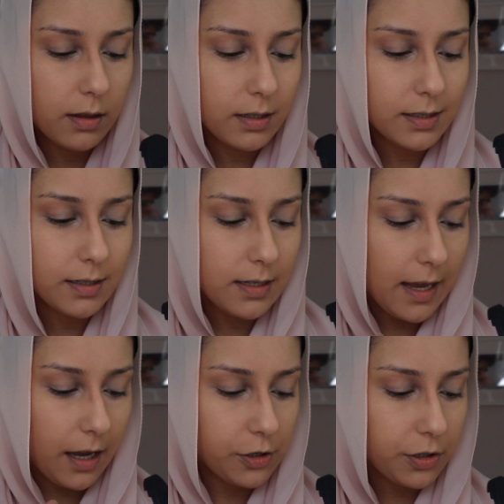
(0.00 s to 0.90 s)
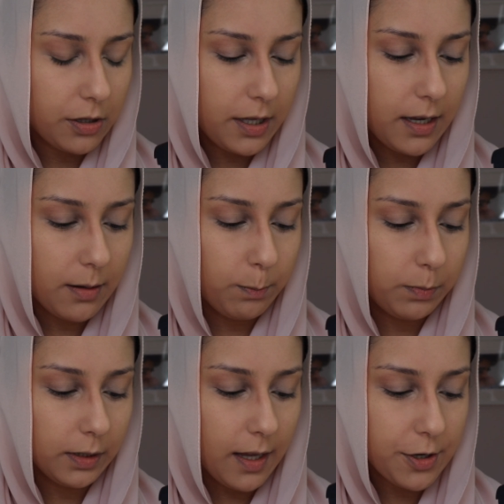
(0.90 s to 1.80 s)
This is actually a
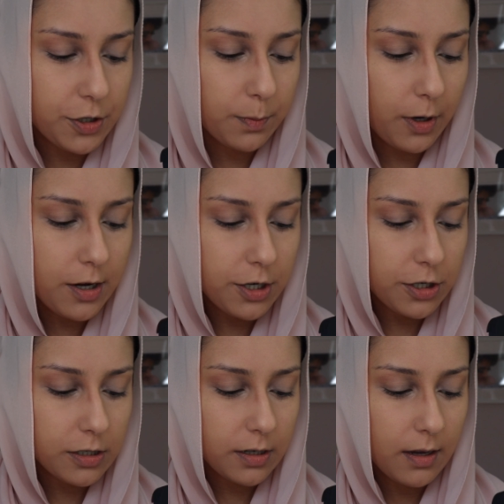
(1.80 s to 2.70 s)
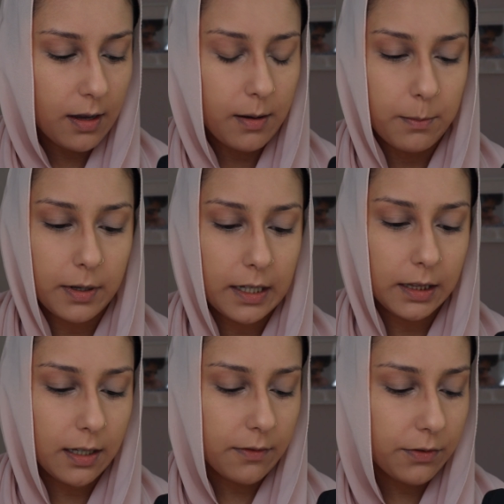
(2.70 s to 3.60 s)
blush brush, but I
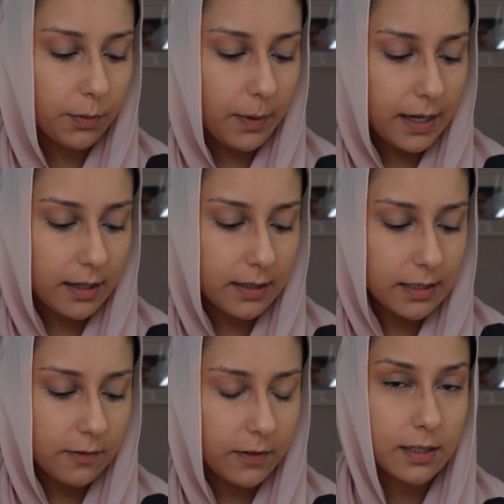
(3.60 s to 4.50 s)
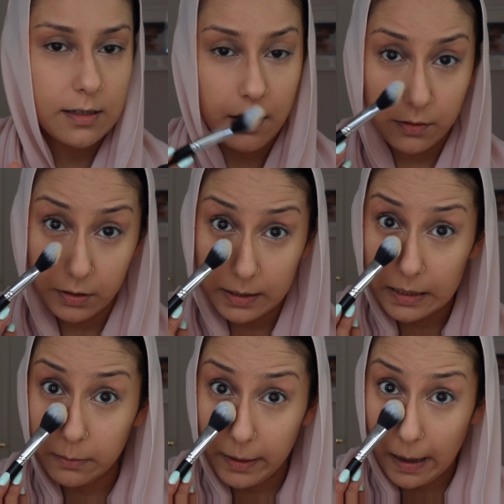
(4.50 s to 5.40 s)
love the way this fits
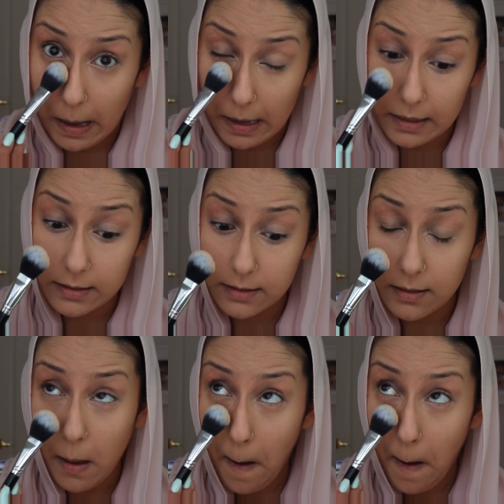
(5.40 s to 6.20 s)
underneath my eyes.